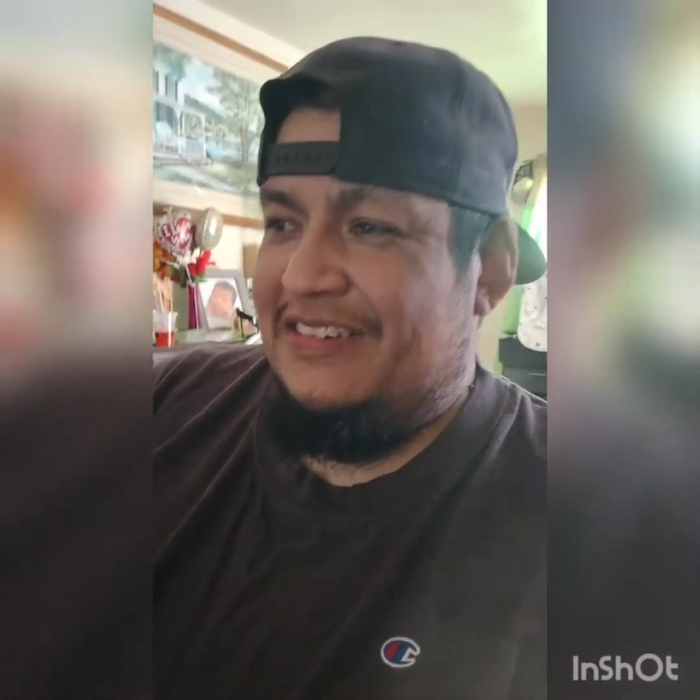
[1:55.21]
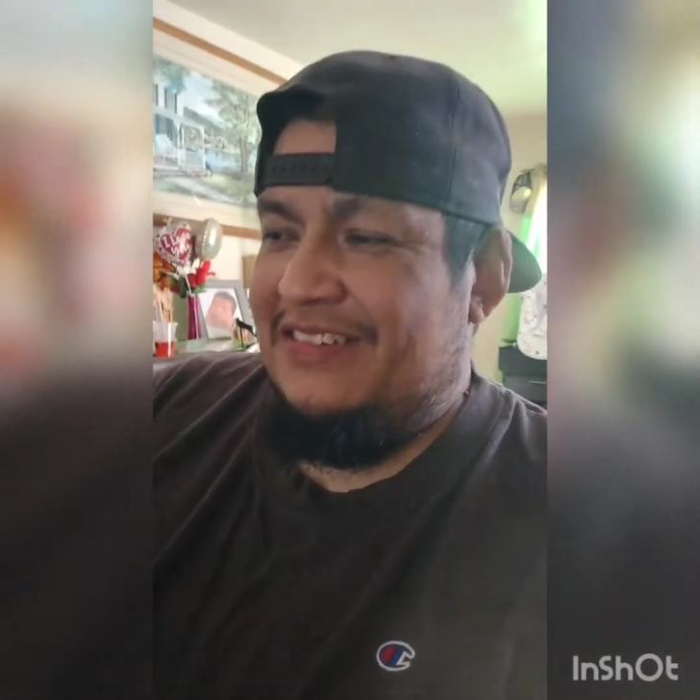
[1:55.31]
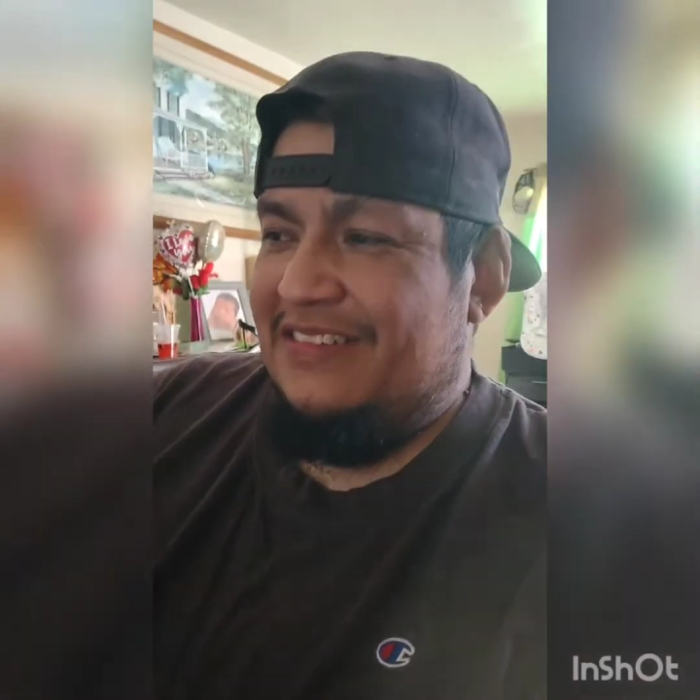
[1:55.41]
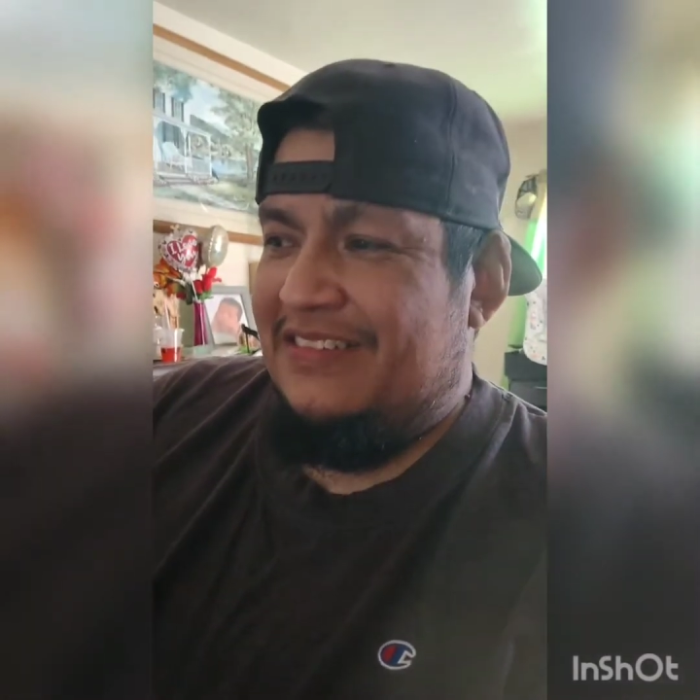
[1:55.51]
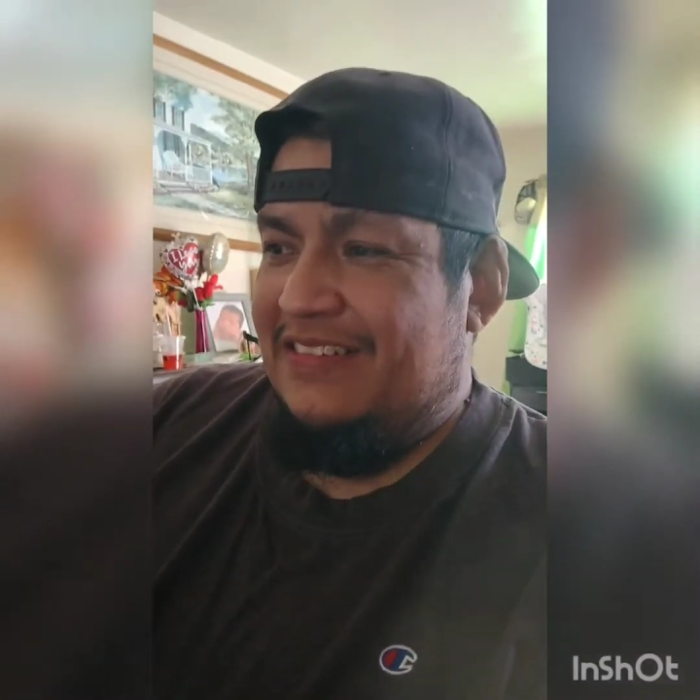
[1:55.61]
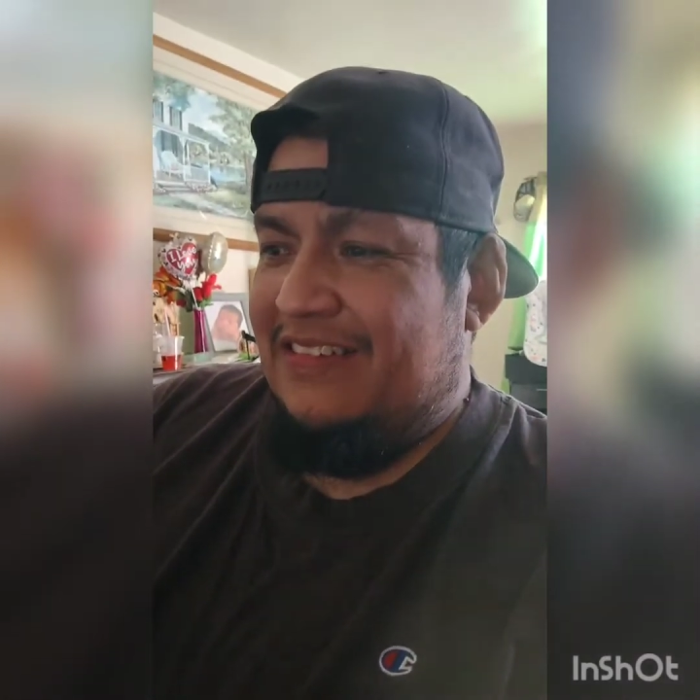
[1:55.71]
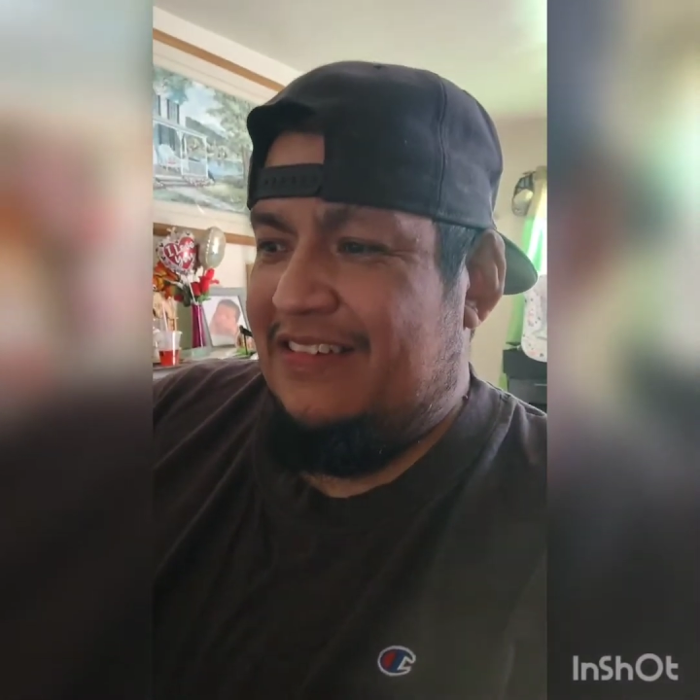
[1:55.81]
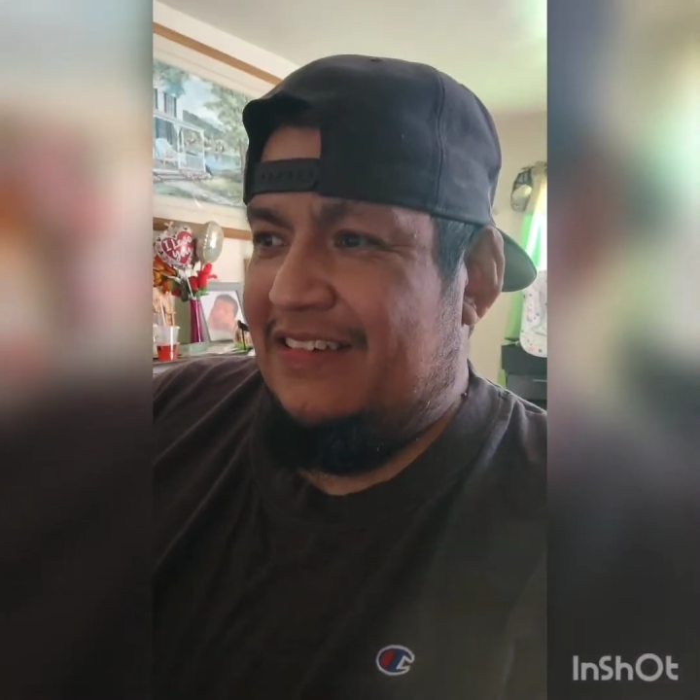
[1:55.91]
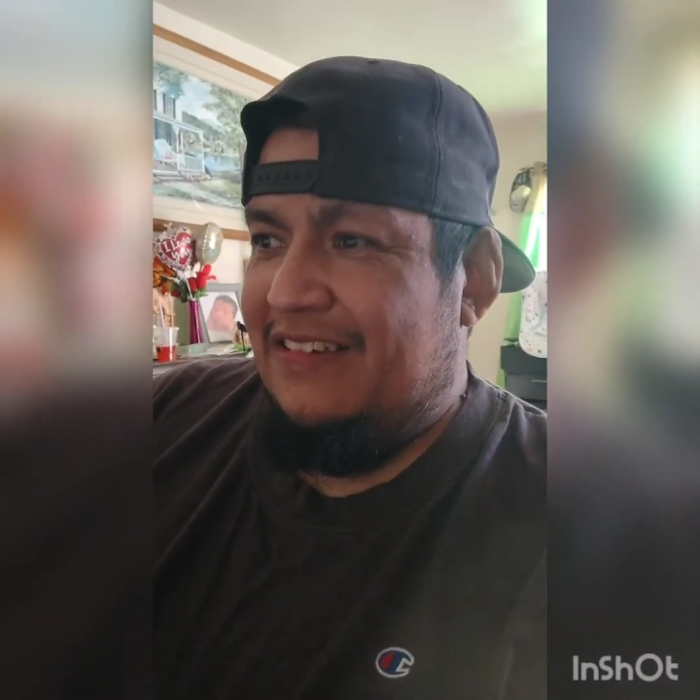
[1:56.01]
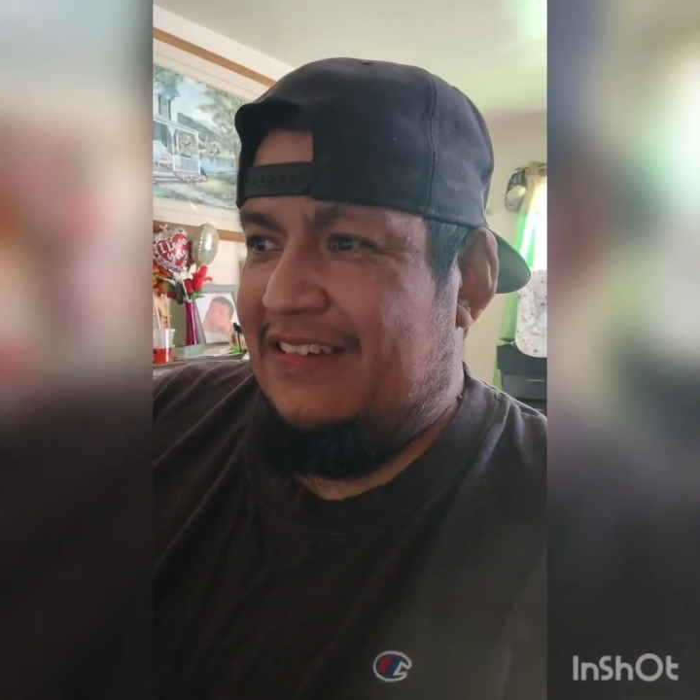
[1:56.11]

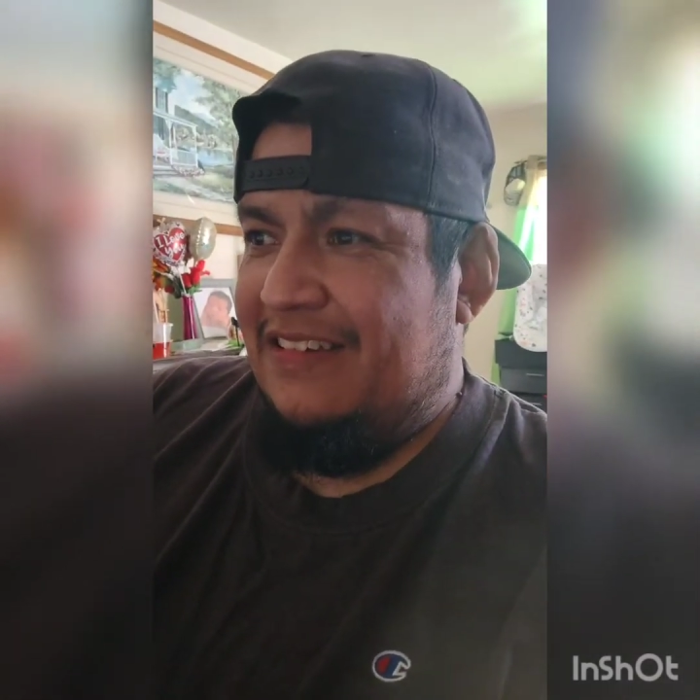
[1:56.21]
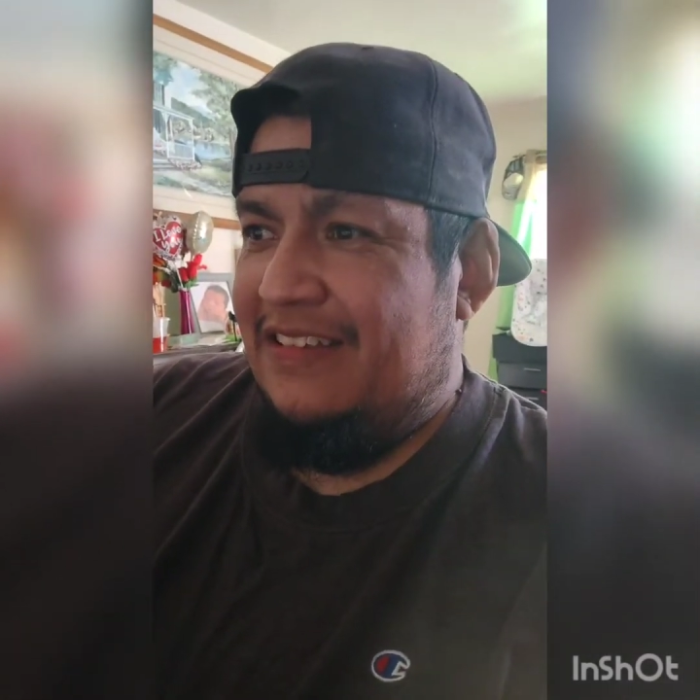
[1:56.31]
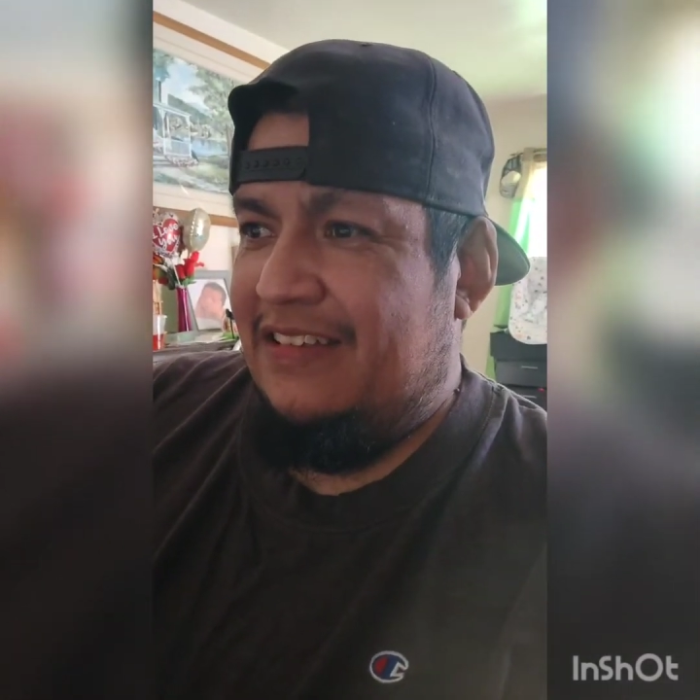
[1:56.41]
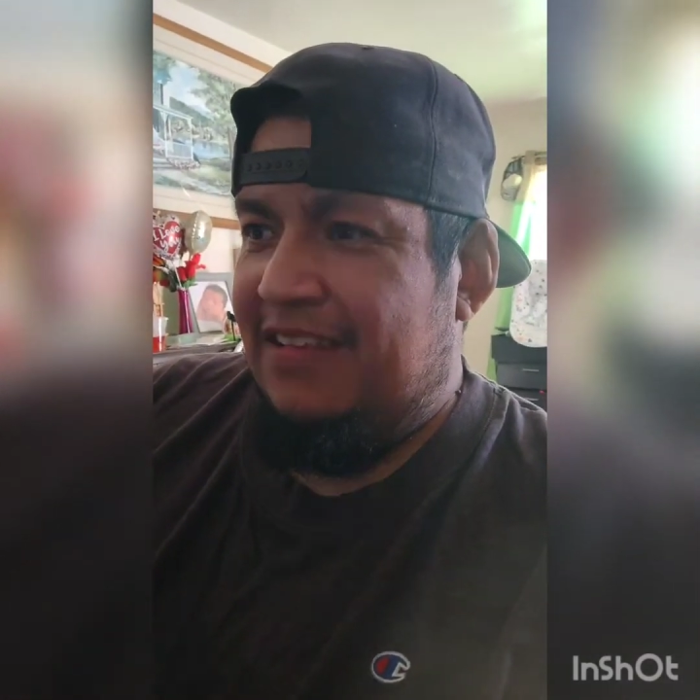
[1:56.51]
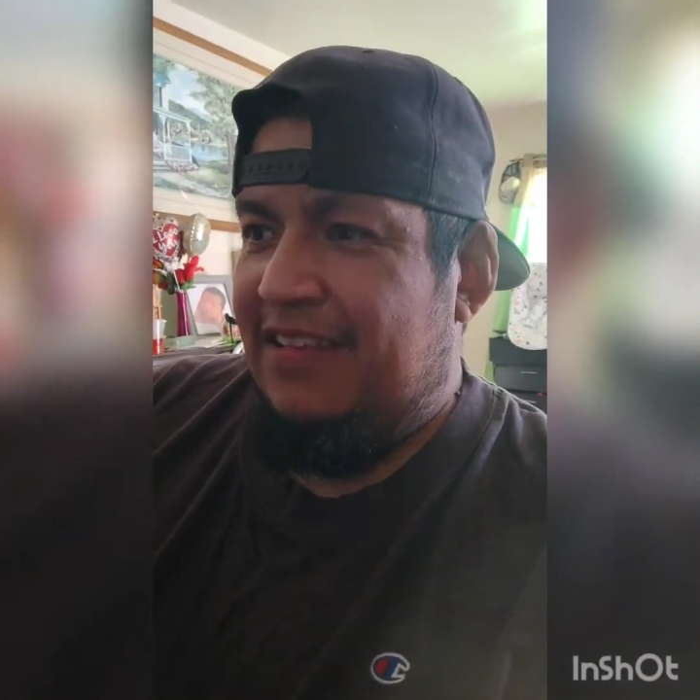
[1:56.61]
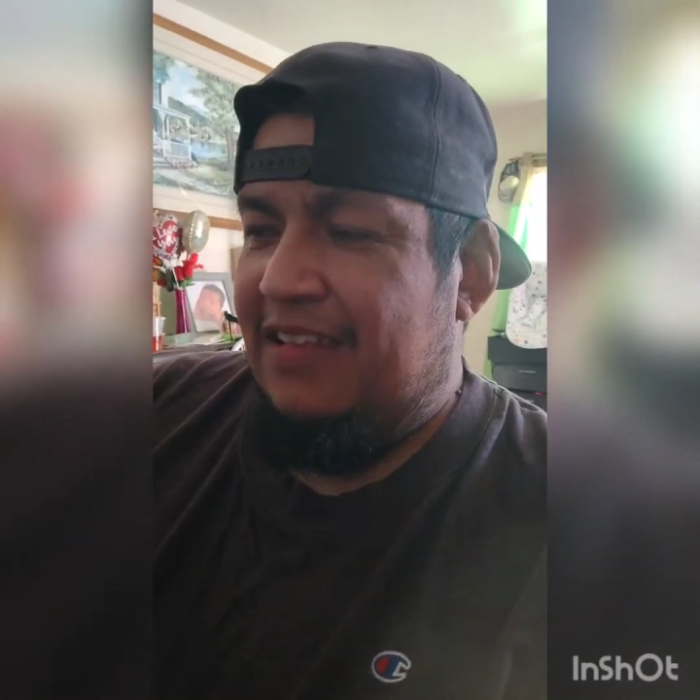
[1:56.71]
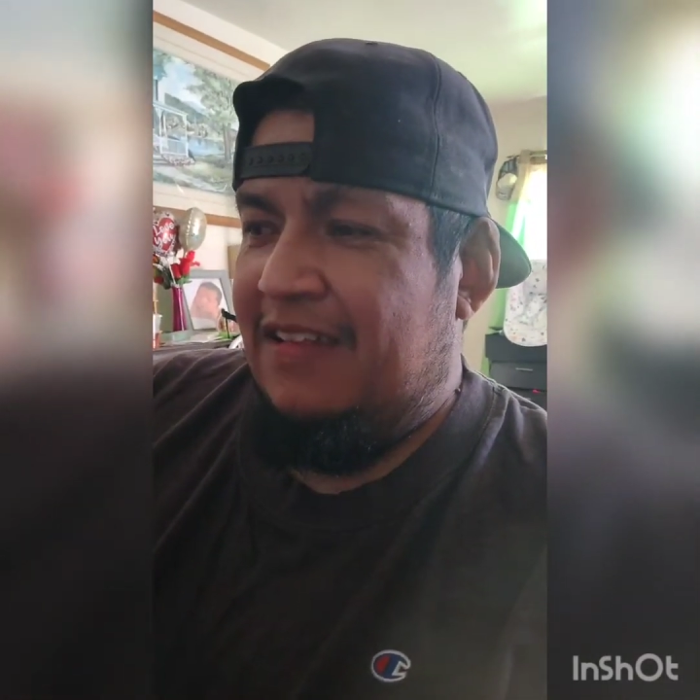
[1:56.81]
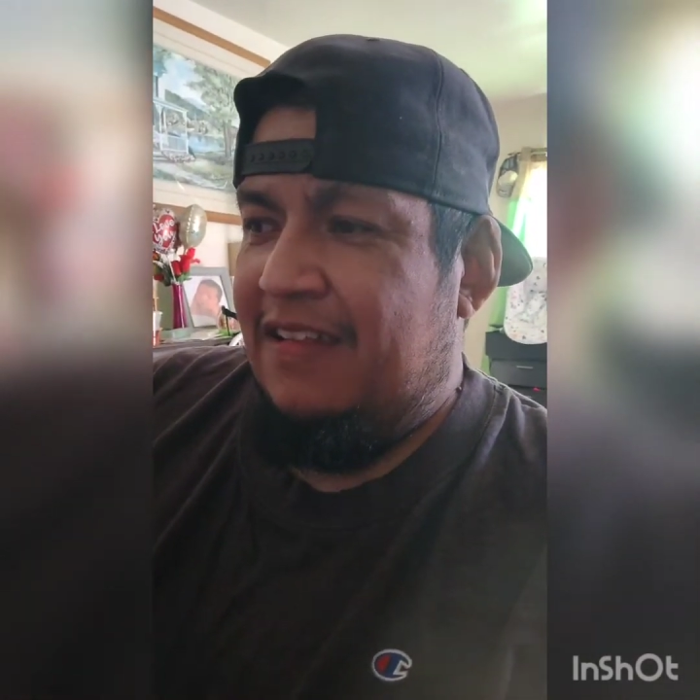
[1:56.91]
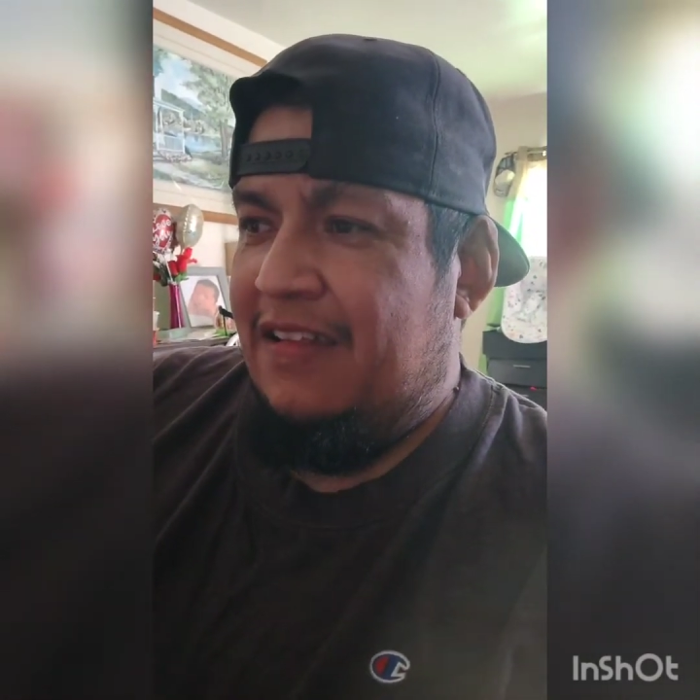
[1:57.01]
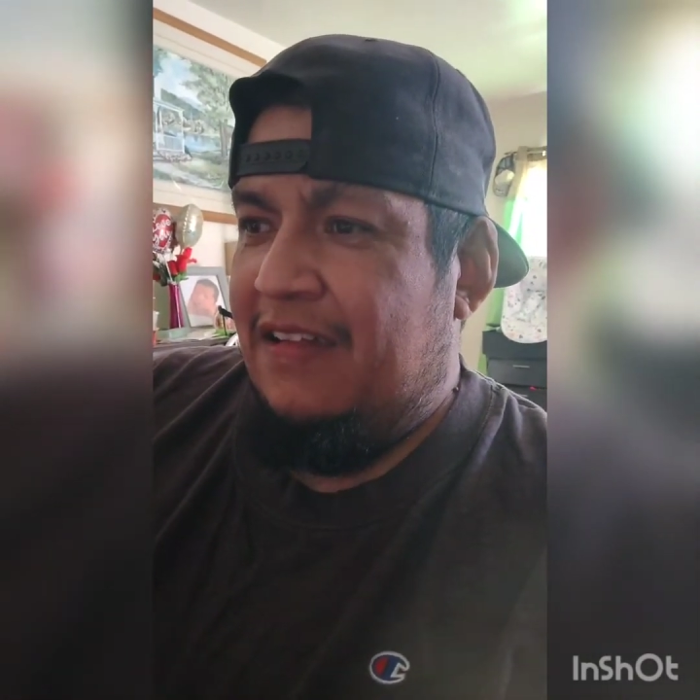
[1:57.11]

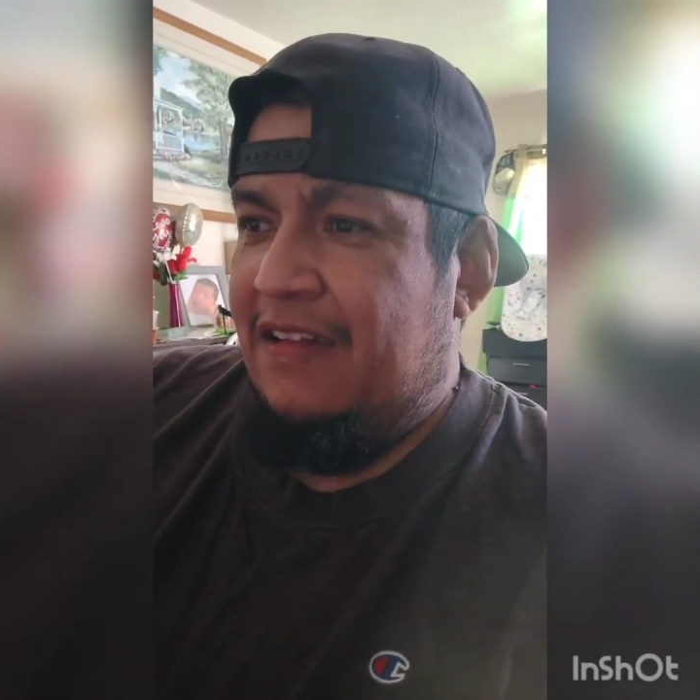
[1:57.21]
Samaritan